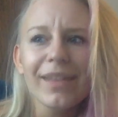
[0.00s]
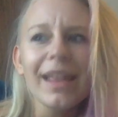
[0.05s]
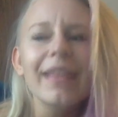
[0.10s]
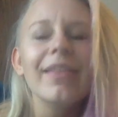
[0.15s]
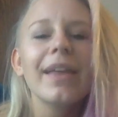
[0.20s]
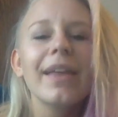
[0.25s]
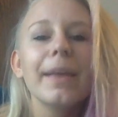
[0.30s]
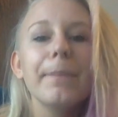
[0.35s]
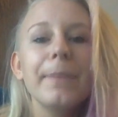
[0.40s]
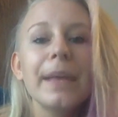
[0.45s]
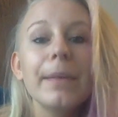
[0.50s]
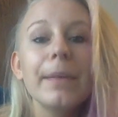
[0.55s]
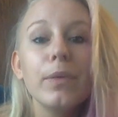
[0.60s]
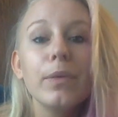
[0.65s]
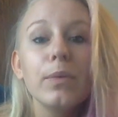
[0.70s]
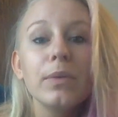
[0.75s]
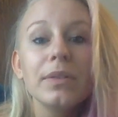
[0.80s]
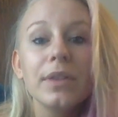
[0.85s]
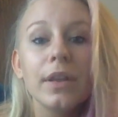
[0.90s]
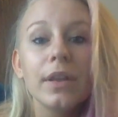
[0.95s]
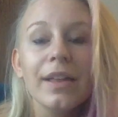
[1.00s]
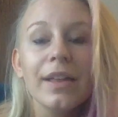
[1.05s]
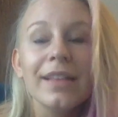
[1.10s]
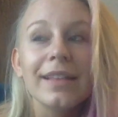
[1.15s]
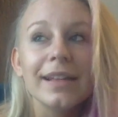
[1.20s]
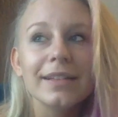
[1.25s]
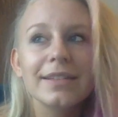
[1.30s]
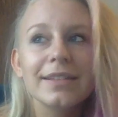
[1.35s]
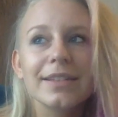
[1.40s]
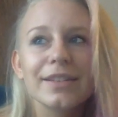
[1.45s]
Like, people will,
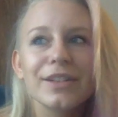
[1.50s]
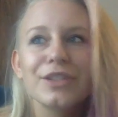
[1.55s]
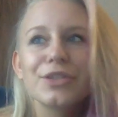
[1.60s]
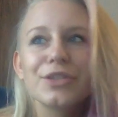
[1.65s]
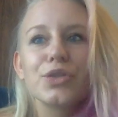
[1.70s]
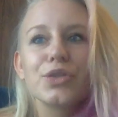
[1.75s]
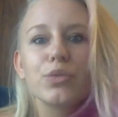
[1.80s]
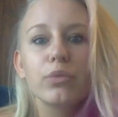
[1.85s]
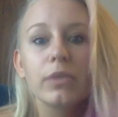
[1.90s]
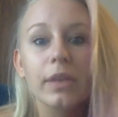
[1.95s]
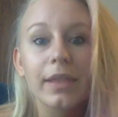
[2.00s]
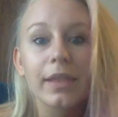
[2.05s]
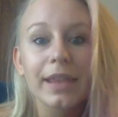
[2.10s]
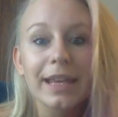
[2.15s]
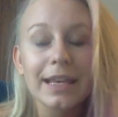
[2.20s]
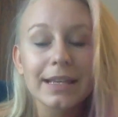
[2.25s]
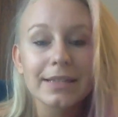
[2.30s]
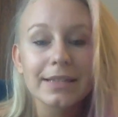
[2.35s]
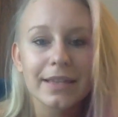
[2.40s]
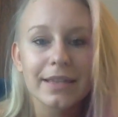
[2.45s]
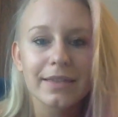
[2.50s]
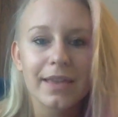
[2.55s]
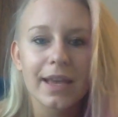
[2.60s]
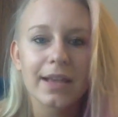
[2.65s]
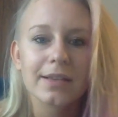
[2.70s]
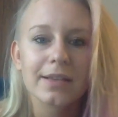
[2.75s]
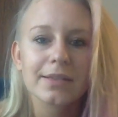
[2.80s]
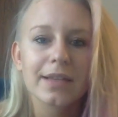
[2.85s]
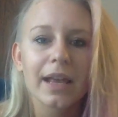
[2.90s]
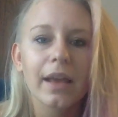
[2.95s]
there's really easy
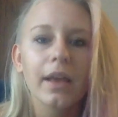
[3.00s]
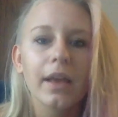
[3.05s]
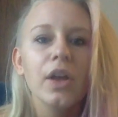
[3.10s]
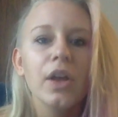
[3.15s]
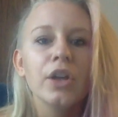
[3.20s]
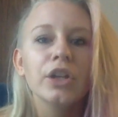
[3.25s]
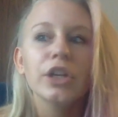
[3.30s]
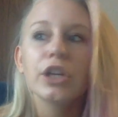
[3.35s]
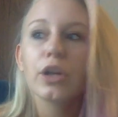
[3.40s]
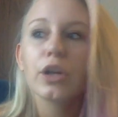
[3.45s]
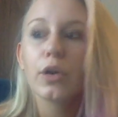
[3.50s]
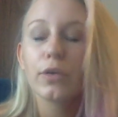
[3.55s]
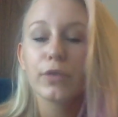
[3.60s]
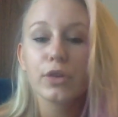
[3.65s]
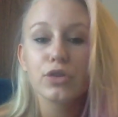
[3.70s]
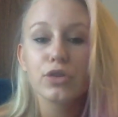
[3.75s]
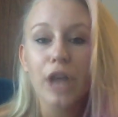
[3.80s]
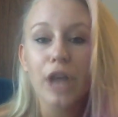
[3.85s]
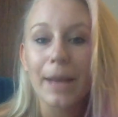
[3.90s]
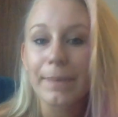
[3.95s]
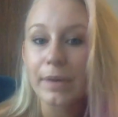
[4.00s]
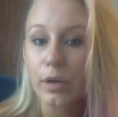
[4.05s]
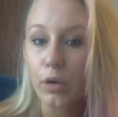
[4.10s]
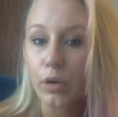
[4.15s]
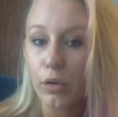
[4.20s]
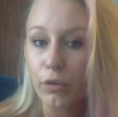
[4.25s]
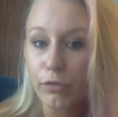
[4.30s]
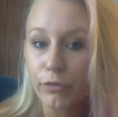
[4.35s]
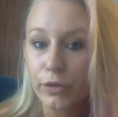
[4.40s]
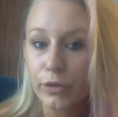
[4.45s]
things. Like, if you shop at
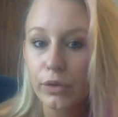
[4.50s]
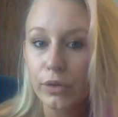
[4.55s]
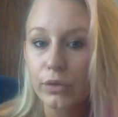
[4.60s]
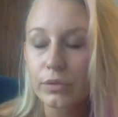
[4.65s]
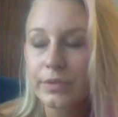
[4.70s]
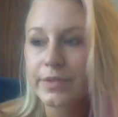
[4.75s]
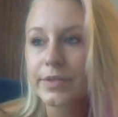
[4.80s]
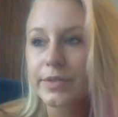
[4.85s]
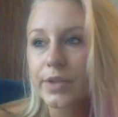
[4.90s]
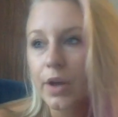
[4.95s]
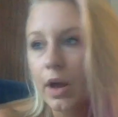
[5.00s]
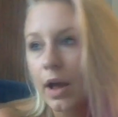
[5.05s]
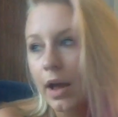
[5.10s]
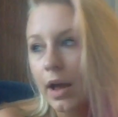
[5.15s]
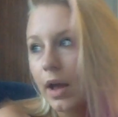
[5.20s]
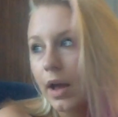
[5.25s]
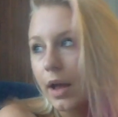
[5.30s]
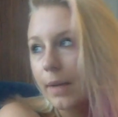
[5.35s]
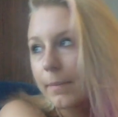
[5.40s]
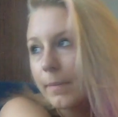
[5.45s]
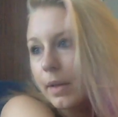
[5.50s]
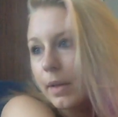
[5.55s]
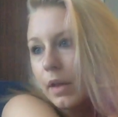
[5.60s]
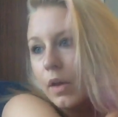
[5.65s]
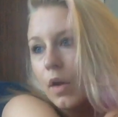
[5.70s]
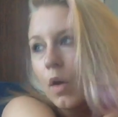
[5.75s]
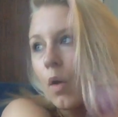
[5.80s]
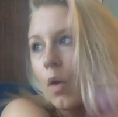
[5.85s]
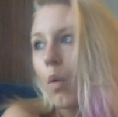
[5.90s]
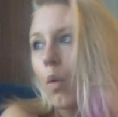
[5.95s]
Whole Foods,
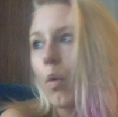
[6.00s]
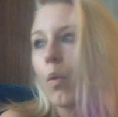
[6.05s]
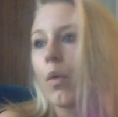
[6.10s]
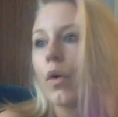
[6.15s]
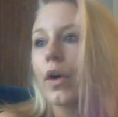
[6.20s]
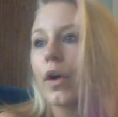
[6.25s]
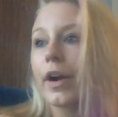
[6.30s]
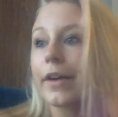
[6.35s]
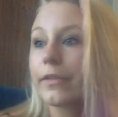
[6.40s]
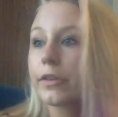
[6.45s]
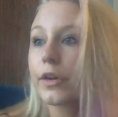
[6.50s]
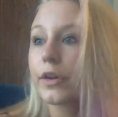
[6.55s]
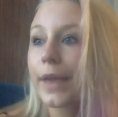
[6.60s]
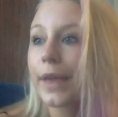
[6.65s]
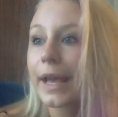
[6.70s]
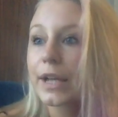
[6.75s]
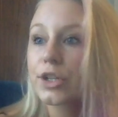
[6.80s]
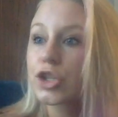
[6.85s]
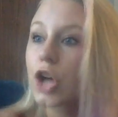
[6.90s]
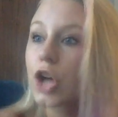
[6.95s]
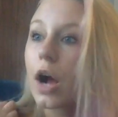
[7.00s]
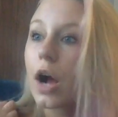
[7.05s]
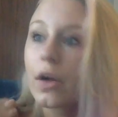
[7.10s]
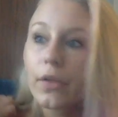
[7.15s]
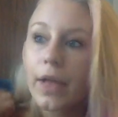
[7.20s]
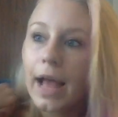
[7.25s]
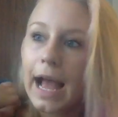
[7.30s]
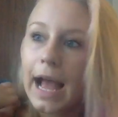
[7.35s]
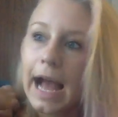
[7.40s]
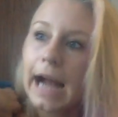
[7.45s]
or if you're like a
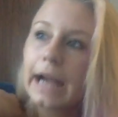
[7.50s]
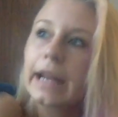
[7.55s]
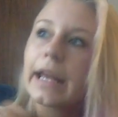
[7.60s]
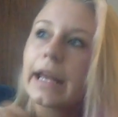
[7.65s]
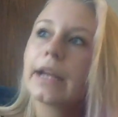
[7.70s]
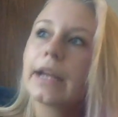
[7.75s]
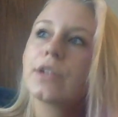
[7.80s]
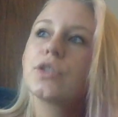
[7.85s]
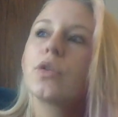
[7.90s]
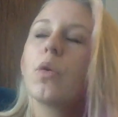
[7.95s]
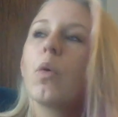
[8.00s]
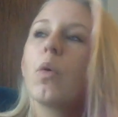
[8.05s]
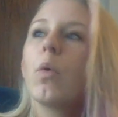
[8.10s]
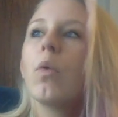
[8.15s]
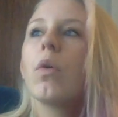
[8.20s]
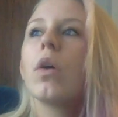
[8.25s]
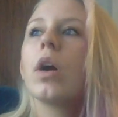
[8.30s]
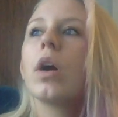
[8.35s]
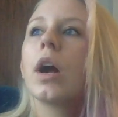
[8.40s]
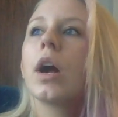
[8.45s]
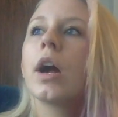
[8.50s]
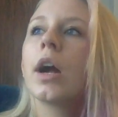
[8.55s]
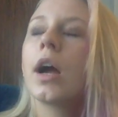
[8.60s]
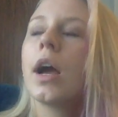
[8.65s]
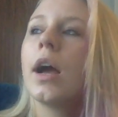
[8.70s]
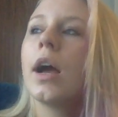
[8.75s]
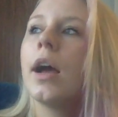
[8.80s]
chocolate addict, or,